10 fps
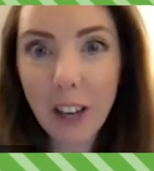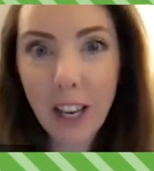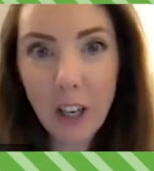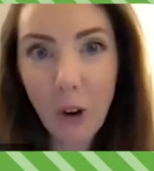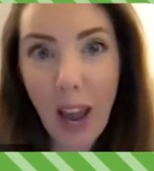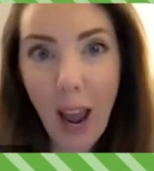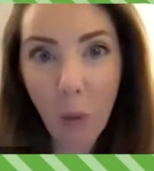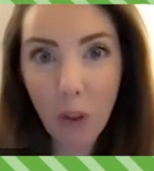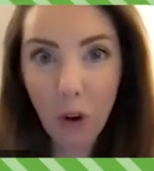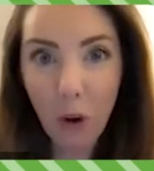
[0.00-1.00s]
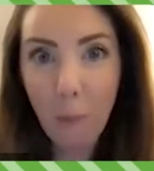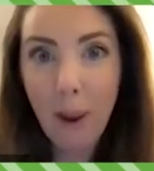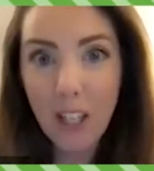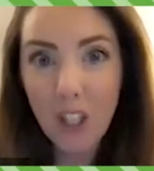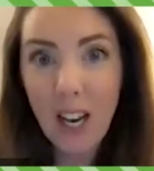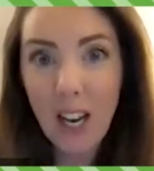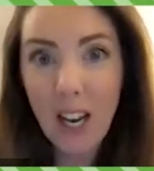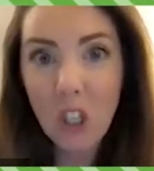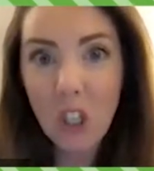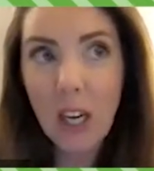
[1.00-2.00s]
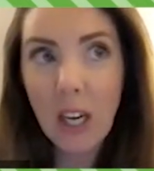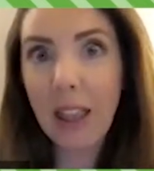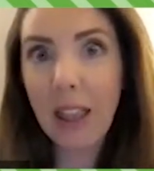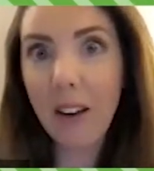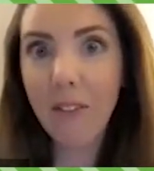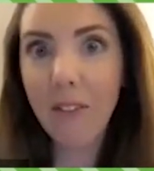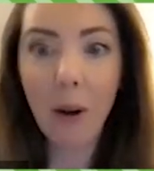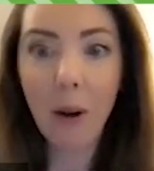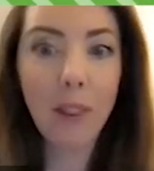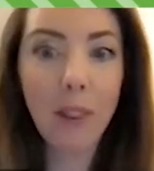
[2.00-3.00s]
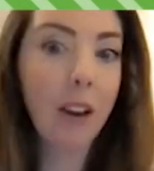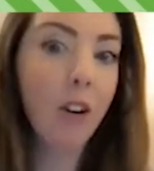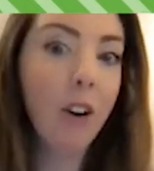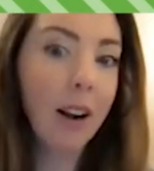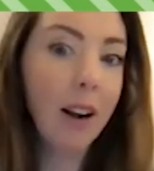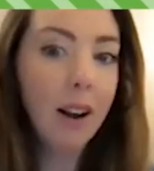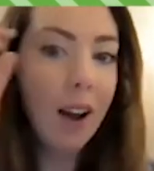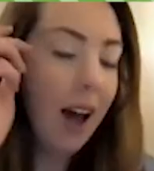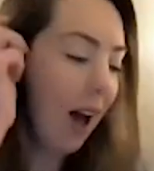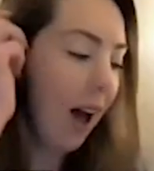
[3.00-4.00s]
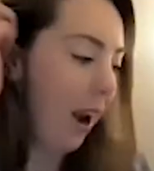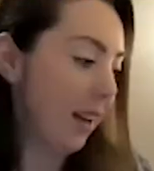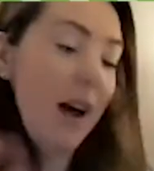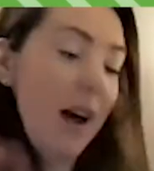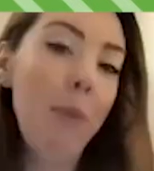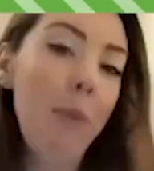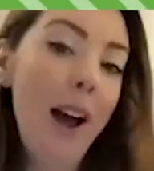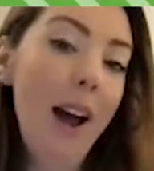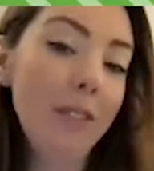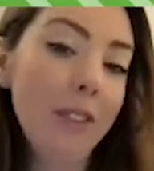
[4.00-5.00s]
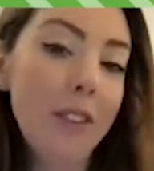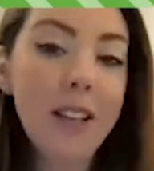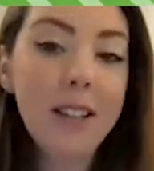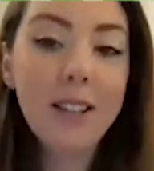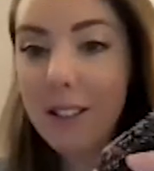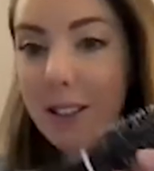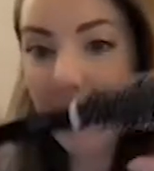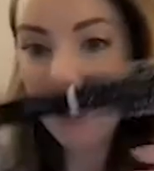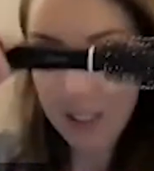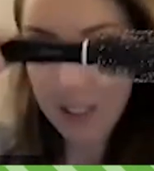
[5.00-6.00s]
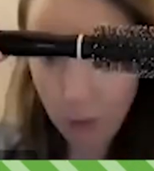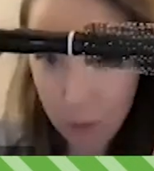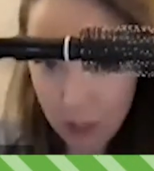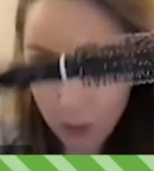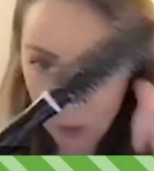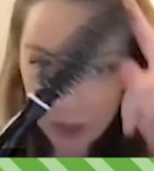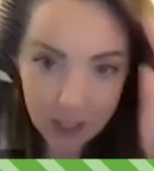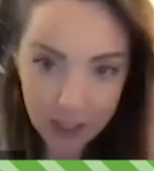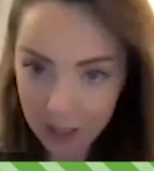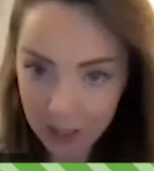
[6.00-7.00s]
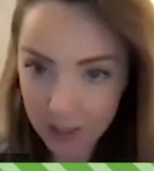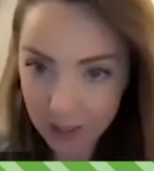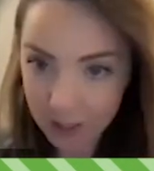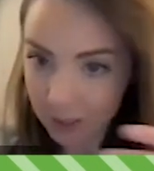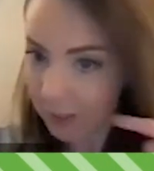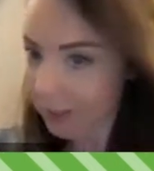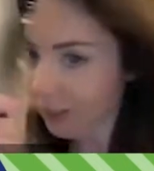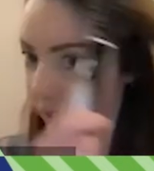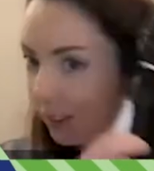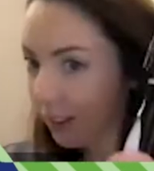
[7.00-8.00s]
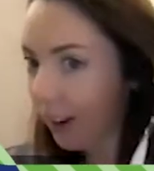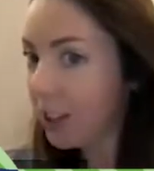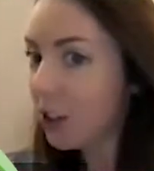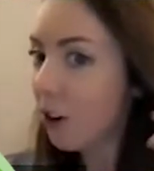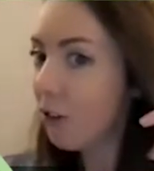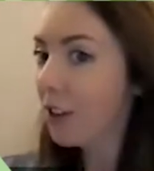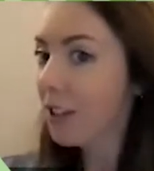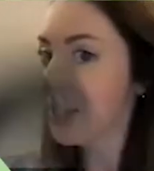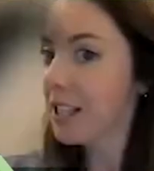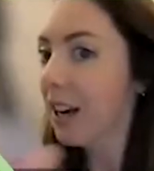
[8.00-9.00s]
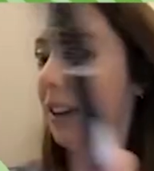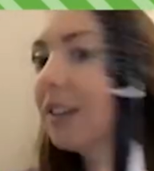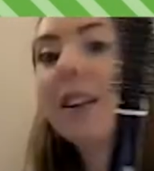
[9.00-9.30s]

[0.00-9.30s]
can you get with your imagination in the environment that you're in? An example I have of this is, does everybody know what this is? I don't know if you can see it.